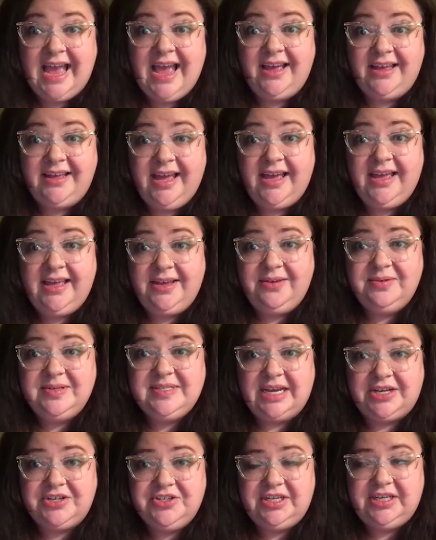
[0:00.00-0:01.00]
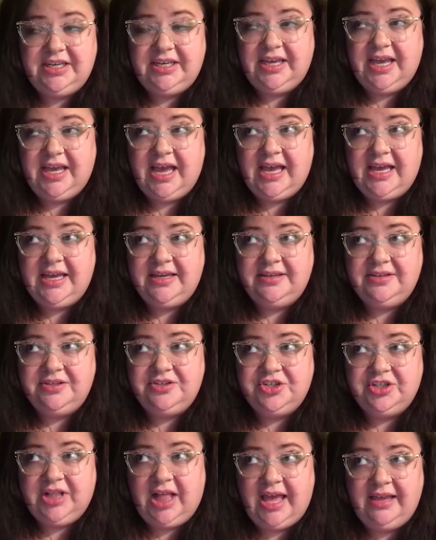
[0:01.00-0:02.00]
it was actually
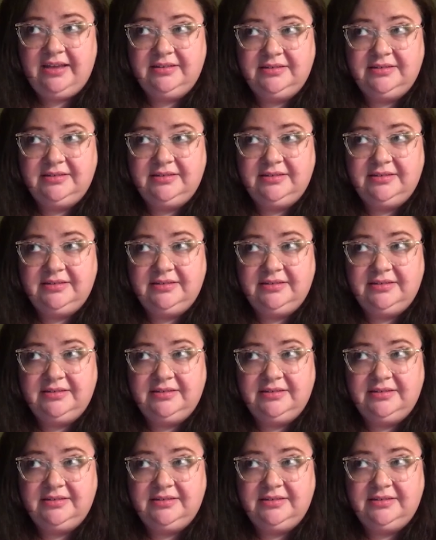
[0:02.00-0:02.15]
July.